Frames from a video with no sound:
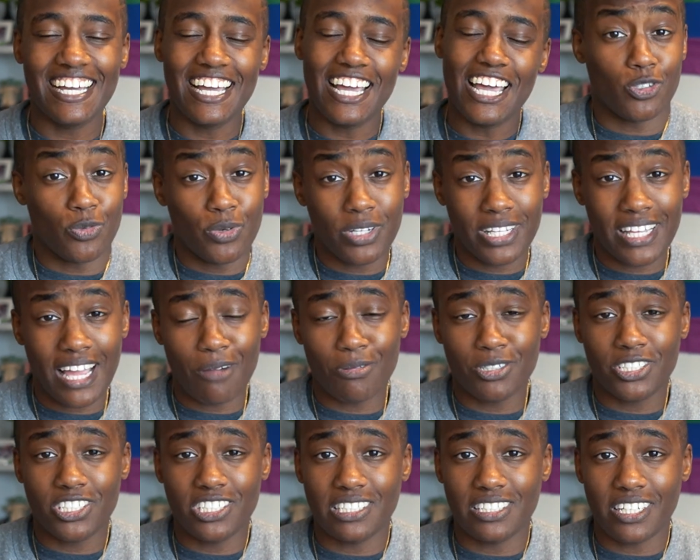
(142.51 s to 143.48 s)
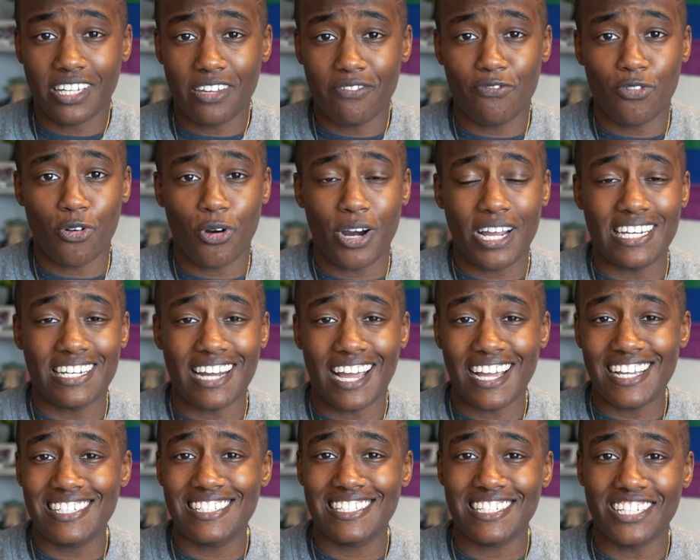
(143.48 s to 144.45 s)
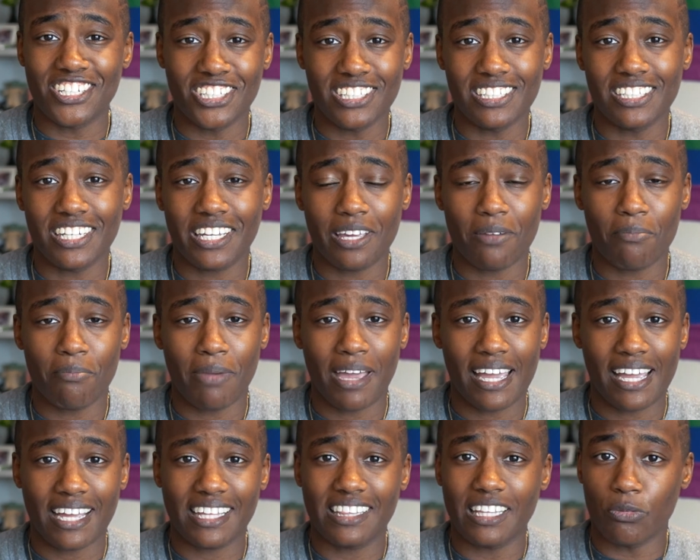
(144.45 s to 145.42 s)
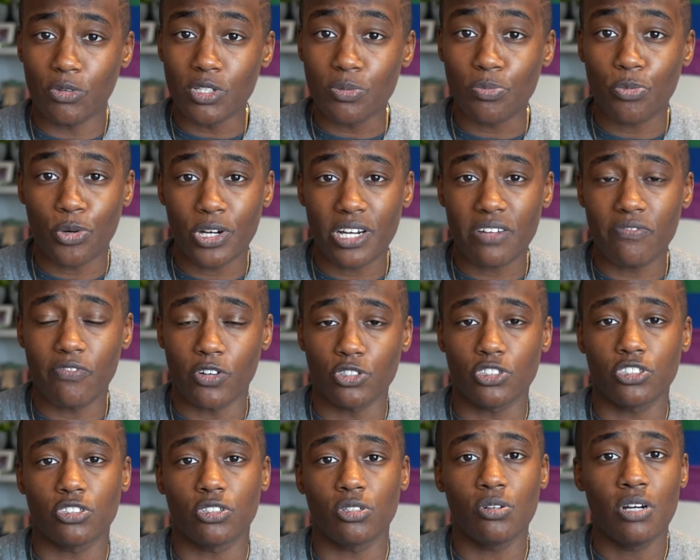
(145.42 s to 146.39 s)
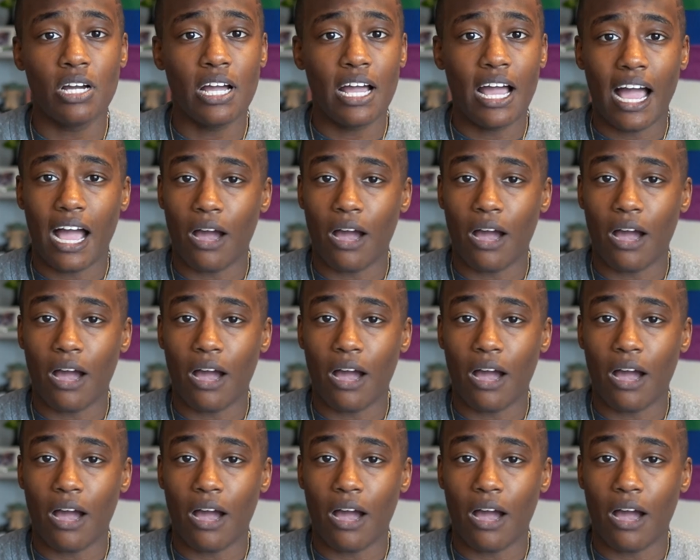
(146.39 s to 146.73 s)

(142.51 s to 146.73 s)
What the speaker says: So really, I was just looking for a nice, good-looking bag that was pretty versatile.